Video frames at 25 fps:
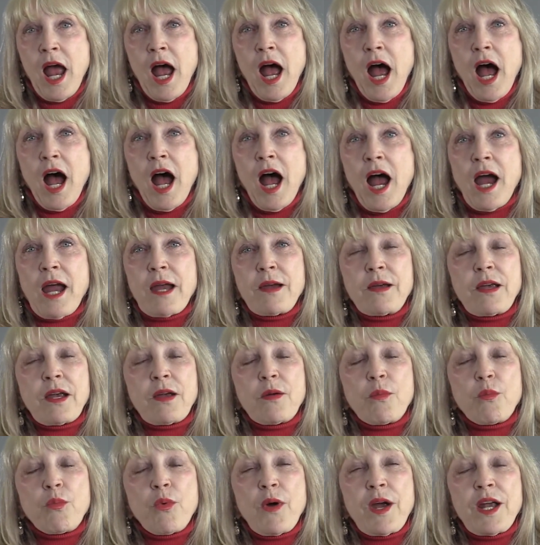
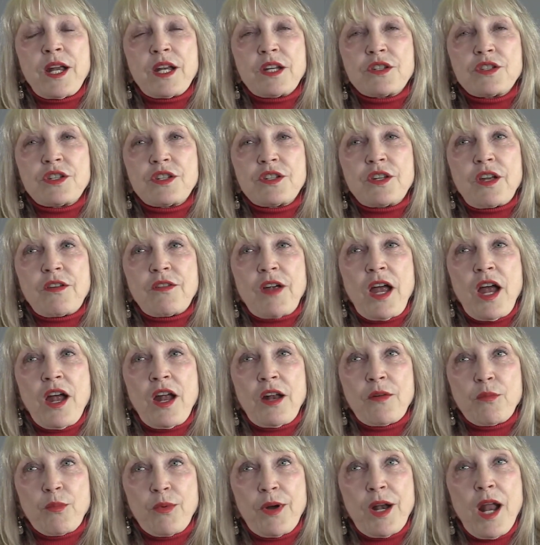When
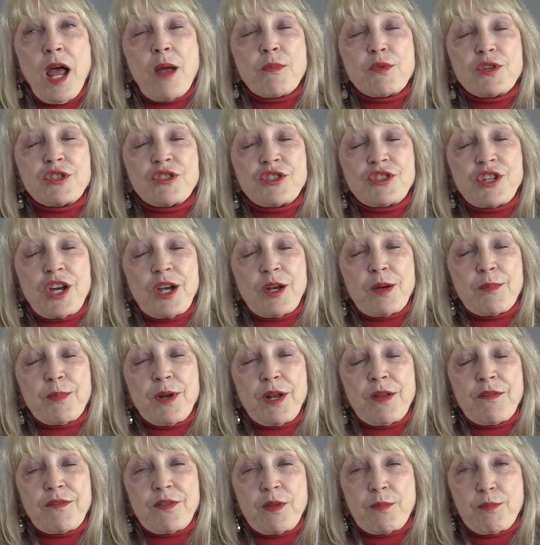I was chairman
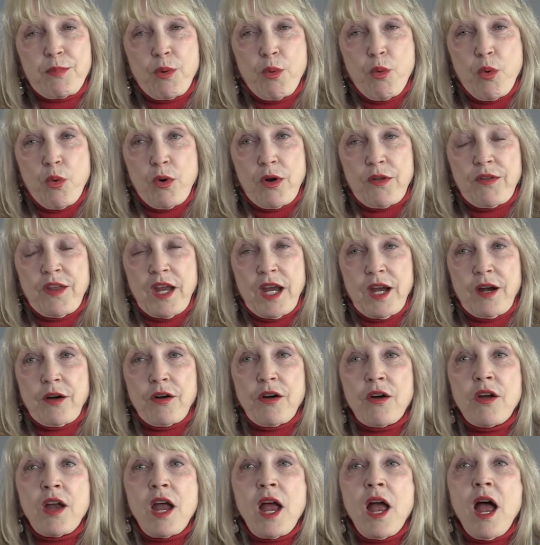of the board
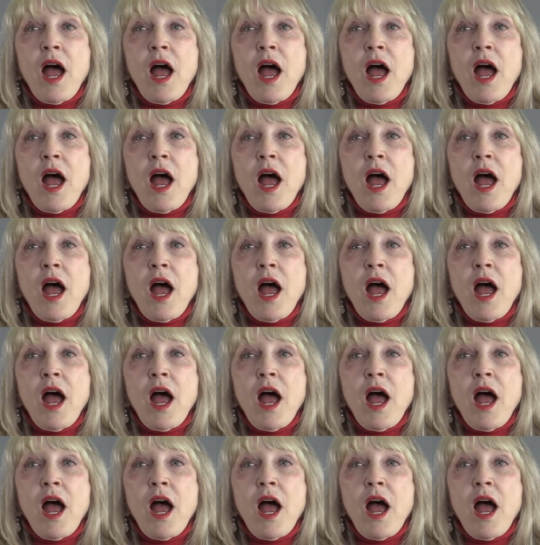there,